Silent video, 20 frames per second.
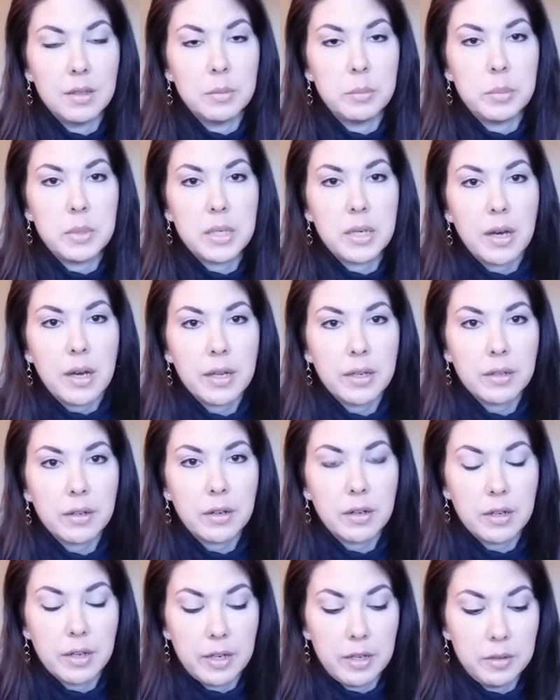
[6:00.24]
be
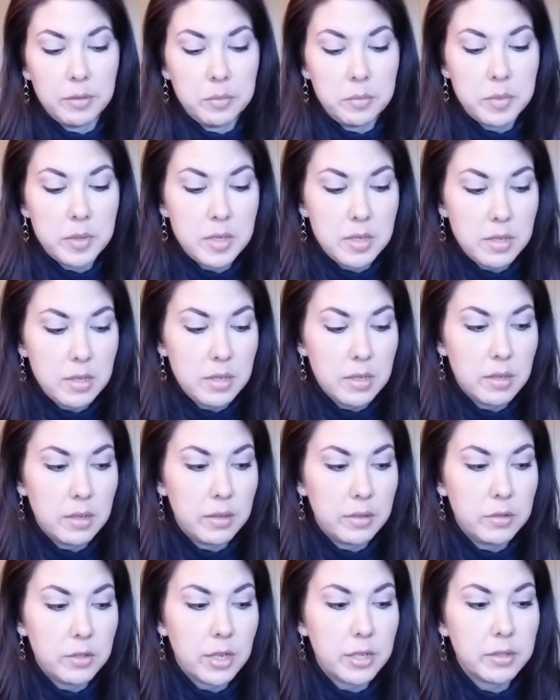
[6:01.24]
kind-hearted, be
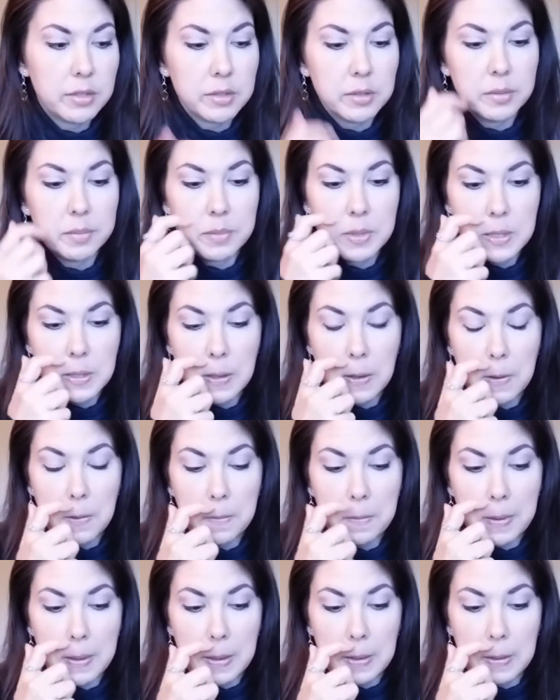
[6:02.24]
gentle, be
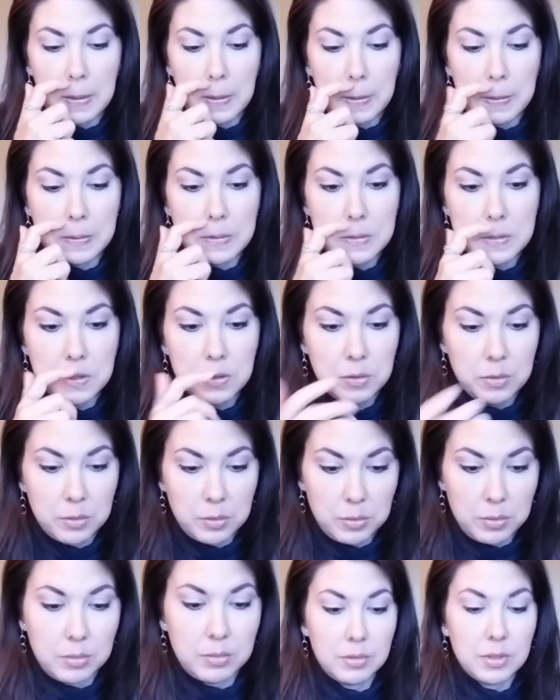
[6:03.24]
open
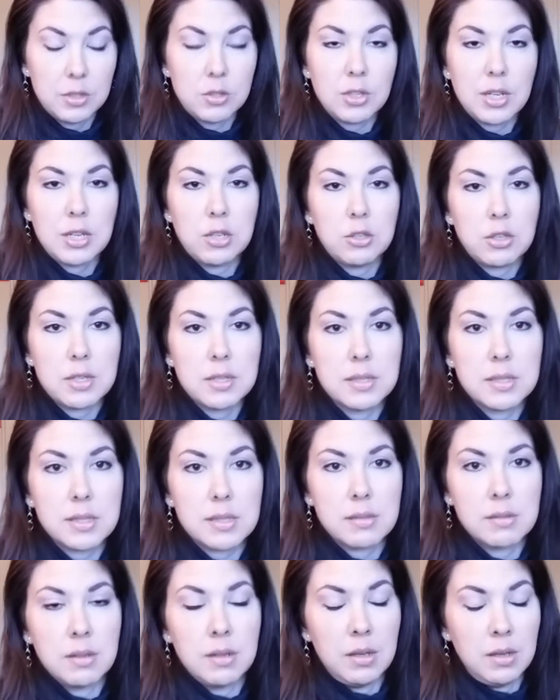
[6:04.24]
to the changes,
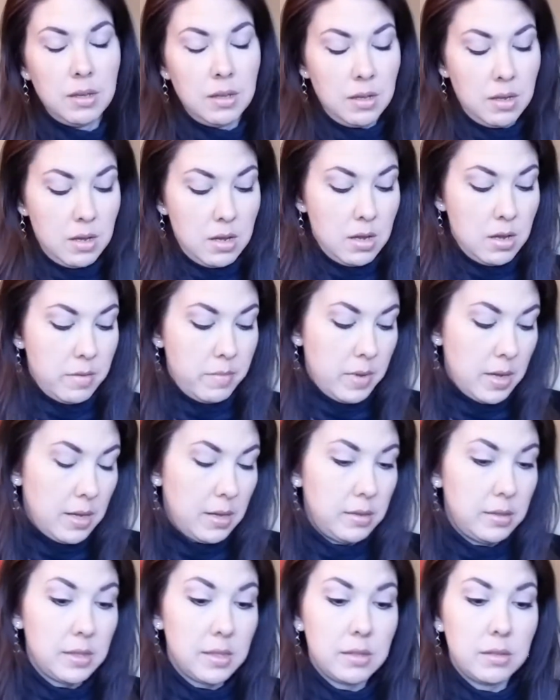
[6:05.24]

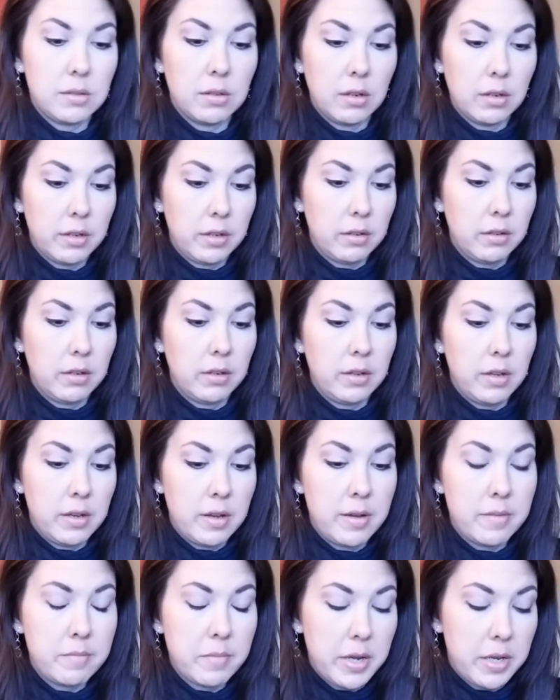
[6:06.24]
as our
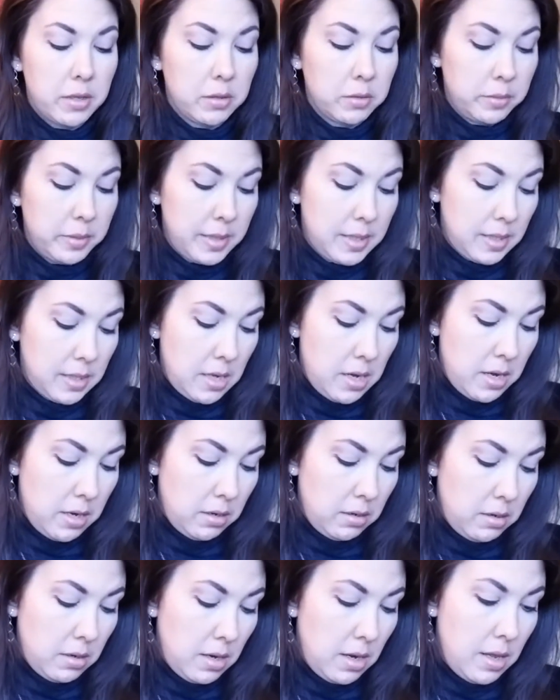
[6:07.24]
Michael was
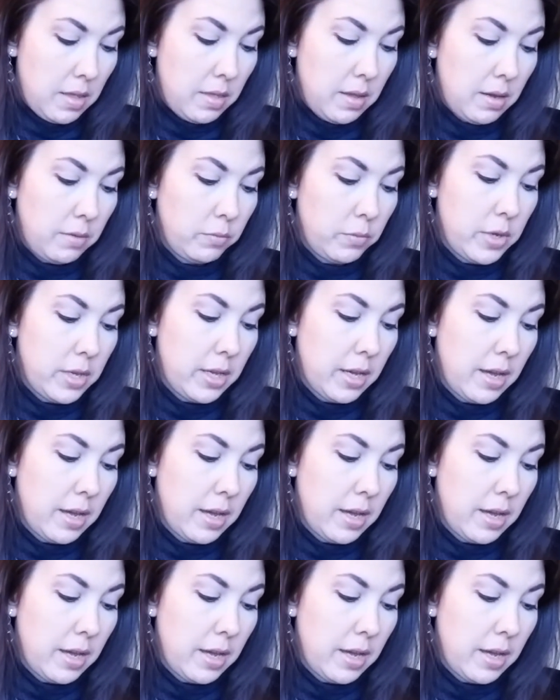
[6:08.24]
saying. And then we